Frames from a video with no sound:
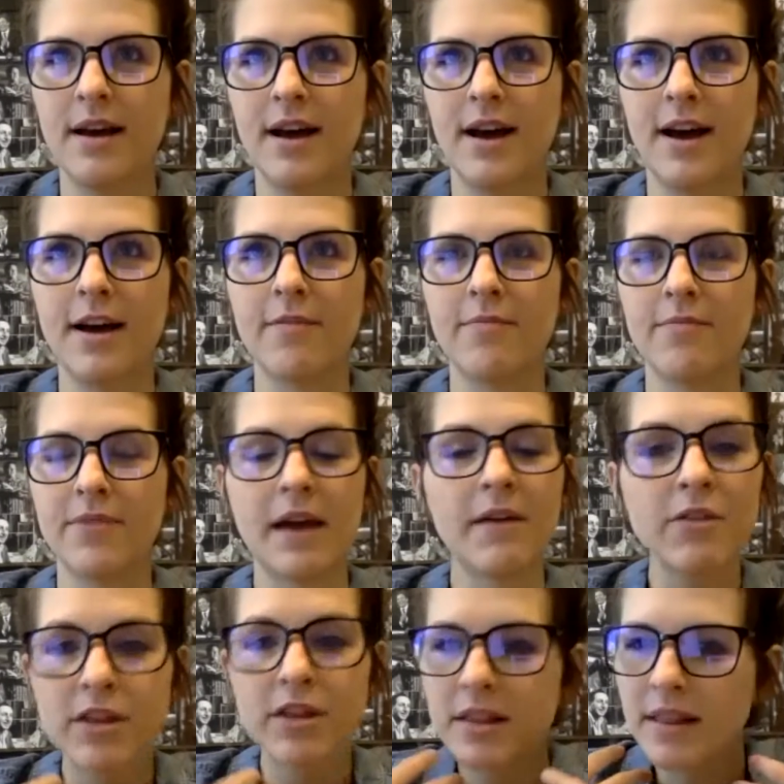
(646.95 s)
Um,
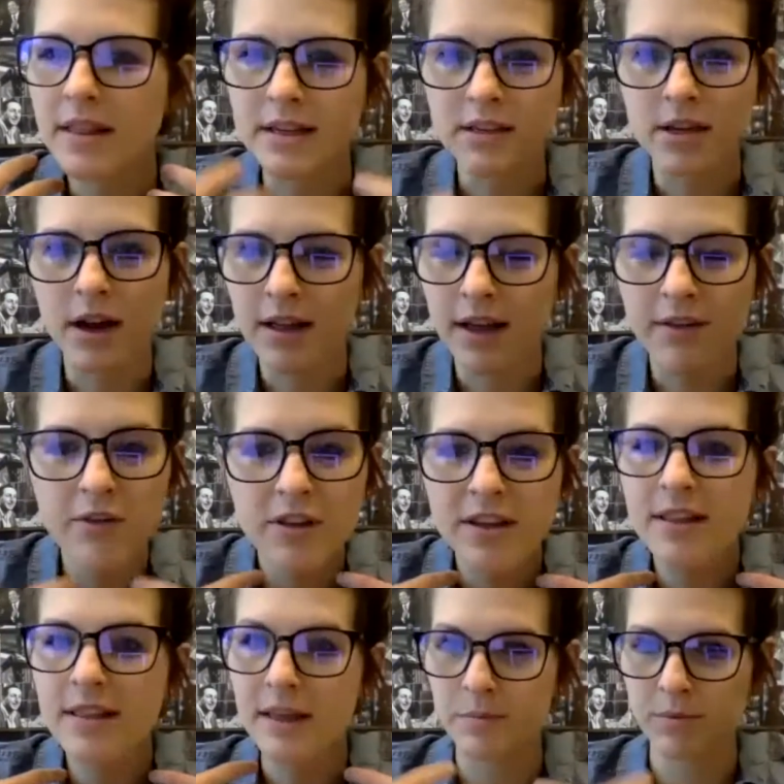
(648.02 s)
everything that they taught, everything
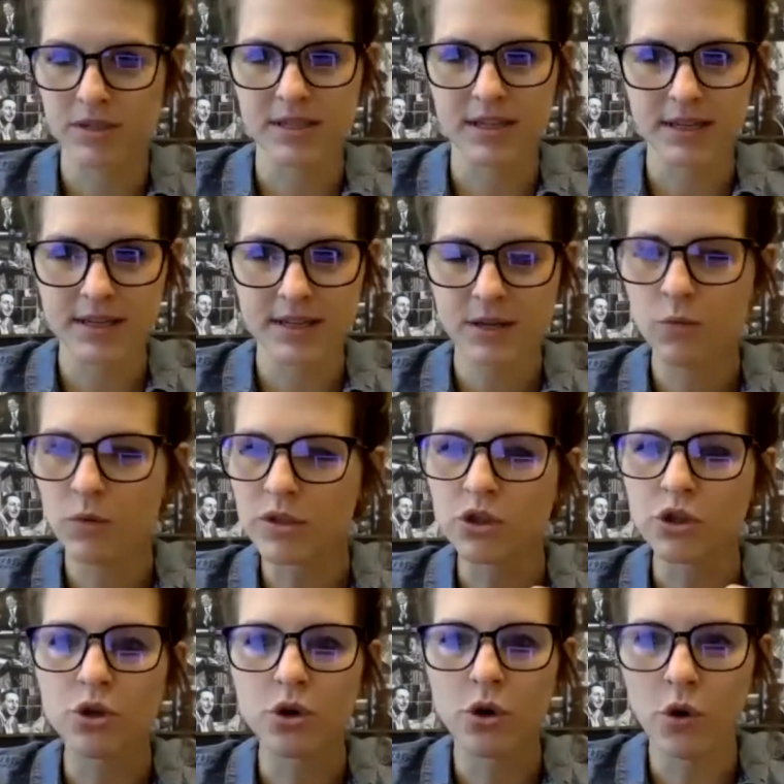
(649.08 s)
that they presented was
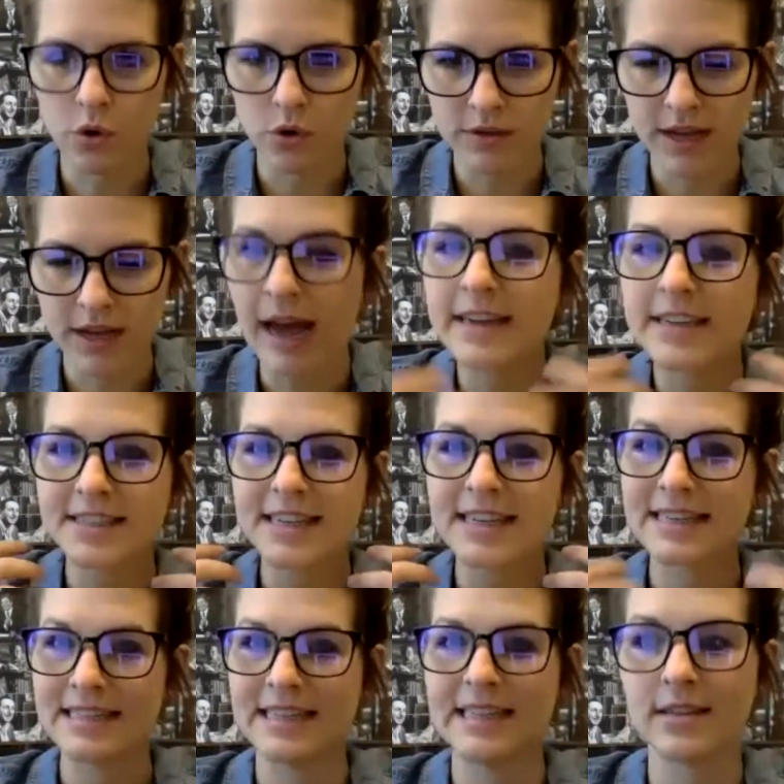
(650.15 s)
gold. I just like
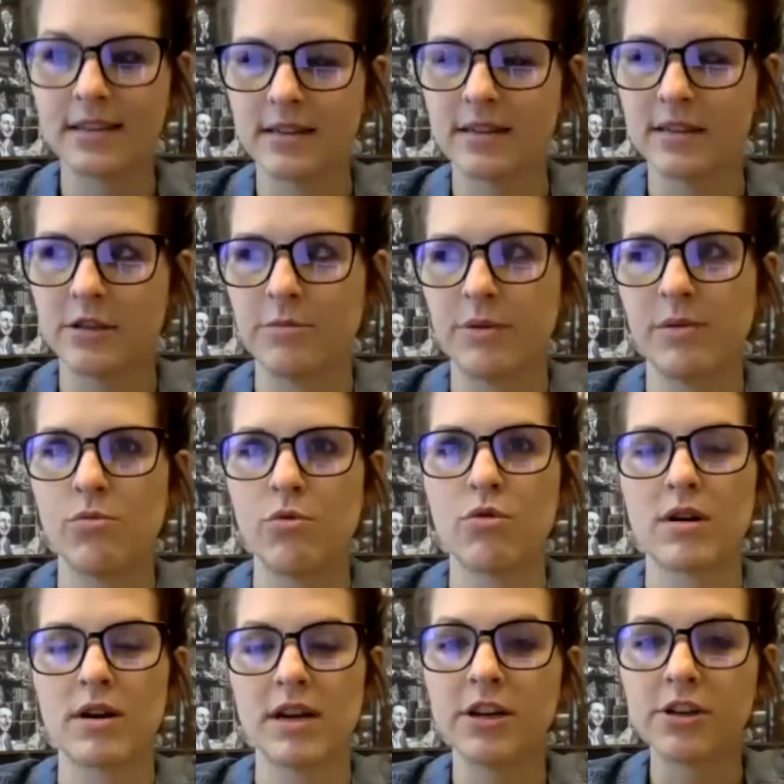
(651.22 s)
needed a little bit
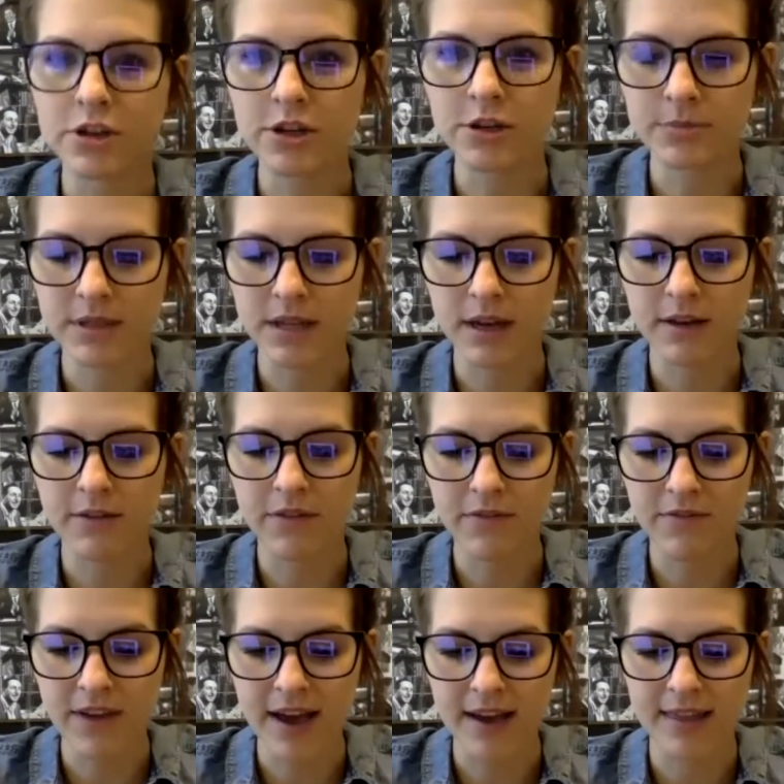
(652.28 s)
more in terms of the
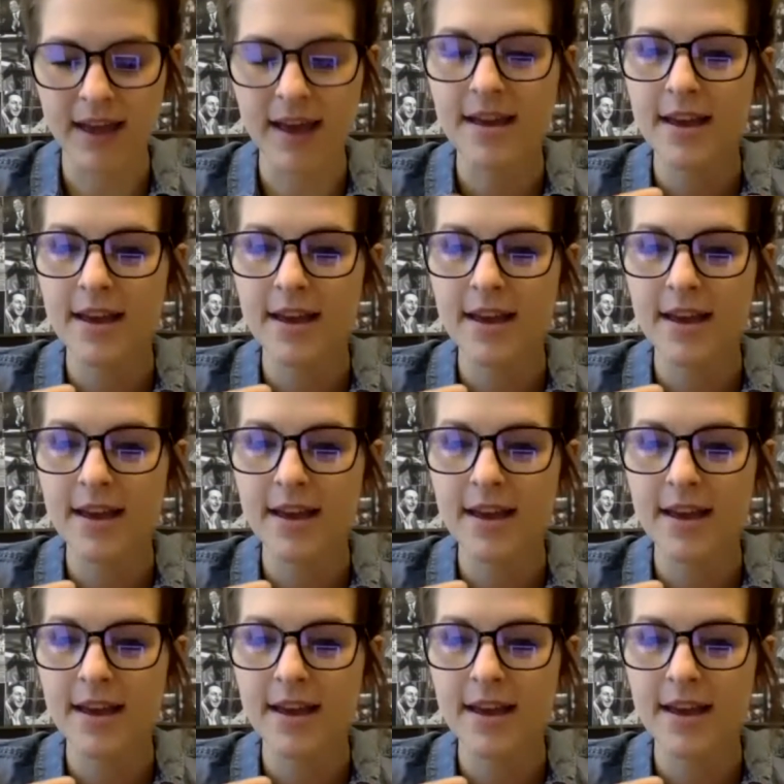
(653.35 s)
fact that